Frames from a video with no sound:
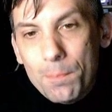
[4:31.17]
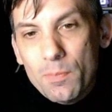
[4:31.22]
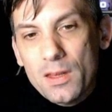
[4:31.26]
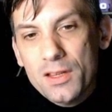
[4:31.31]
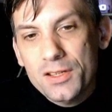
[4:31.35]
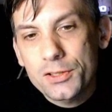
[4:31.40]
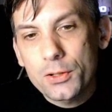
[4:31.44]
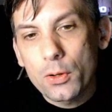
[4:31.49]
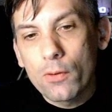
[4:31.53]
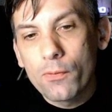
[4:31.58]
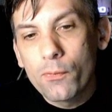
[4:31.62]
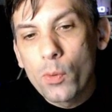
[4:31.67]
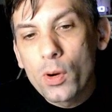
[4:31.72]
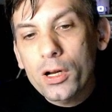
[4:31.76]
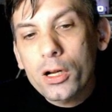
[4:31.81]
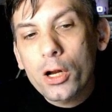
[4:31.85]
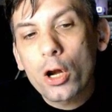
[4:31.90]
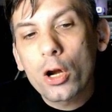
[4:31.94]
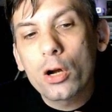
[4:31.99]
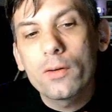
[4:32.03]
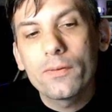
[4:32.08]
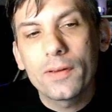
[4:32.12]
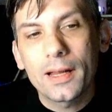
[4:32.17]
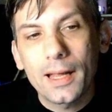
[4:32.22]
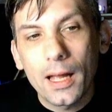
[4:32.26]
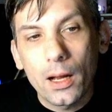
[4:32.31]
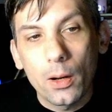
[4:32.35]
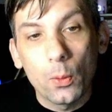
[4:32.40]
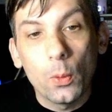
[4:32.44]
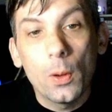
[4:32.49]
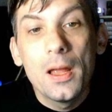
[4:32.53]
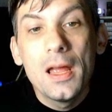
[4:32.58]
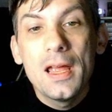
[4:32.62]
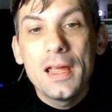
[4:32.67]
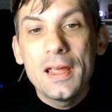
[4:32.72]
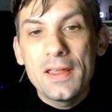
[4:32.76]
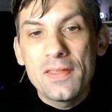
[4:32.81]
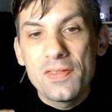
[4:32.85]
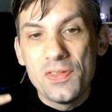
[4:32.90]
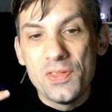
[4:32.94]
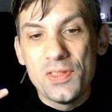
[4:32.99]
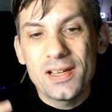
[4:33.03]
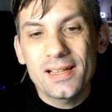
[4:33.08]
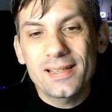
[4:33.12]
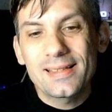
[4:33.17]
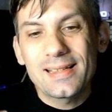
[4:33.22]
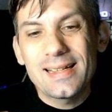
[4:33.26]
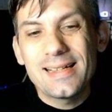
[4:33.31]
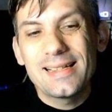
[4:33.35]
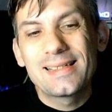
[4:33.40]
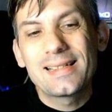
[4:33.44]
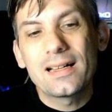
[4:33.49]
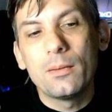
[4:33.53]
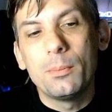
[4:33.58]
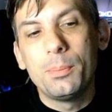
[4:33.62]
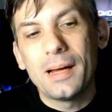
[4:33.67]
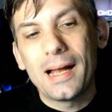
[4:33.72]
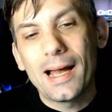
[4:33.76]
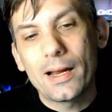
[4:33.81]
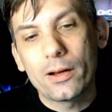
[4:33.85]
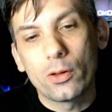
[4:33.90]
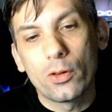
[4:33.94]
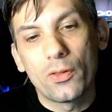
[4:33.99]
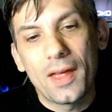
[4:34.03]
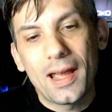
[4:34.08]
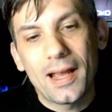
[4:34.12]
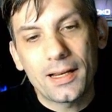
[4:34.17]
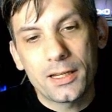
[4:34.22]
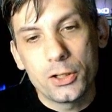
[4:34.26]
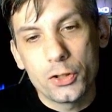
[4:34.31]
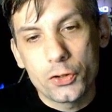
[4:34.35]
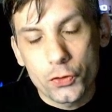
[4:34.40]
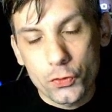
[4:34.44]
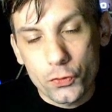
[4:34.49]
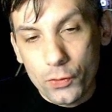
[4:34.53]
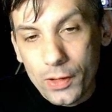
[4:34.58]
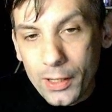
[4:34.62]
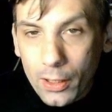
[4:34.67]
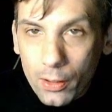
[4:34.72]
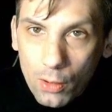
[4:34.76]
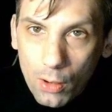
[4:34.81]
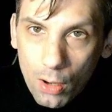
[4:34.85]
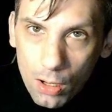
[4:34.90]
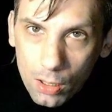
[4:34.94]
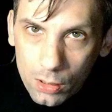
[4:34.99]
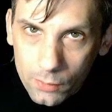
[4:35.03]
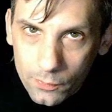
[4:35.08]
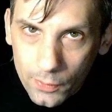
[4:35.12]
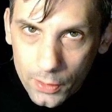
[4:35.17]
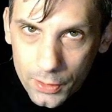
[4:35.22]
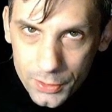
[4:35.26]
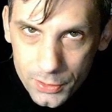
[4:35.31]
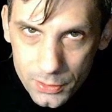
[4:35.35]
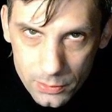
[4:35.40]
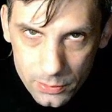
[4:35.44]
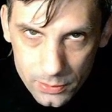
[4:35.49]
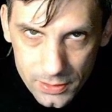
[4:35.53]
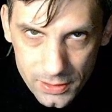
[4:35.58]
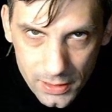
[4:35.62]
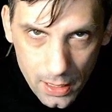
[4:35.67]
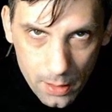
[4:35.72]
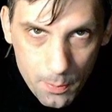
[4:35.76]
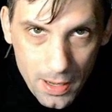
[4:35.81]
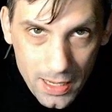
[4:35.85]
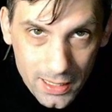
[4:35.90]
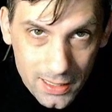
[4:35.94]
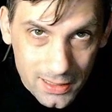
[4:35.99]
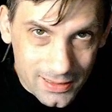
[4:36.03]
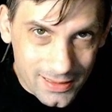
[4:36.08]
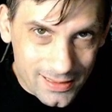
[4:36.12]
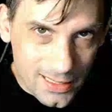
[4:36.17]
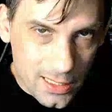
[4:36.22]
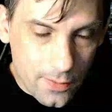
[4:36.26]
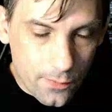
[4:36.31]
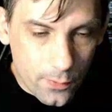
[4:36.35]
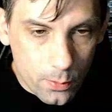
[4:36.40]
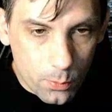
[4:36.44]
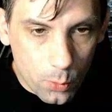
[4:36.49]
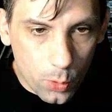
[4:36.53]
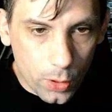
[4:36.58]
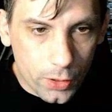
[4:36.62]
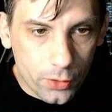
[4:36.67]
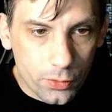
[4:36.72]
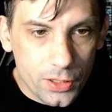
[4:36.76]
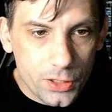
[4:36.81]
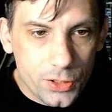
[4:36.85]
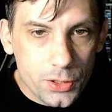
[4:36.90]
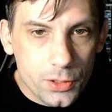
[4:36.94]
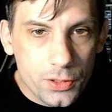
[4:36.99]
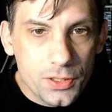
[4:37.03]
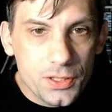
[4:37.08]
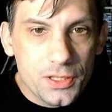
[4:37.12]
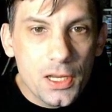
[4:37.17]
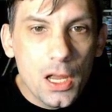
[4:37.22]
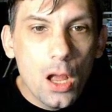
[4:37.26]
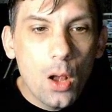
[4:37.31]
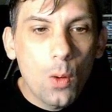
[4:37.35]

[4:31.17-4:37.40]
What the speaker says: So if we're curving out, this is a battle that can trigger all of our dudes and make us even more creatures,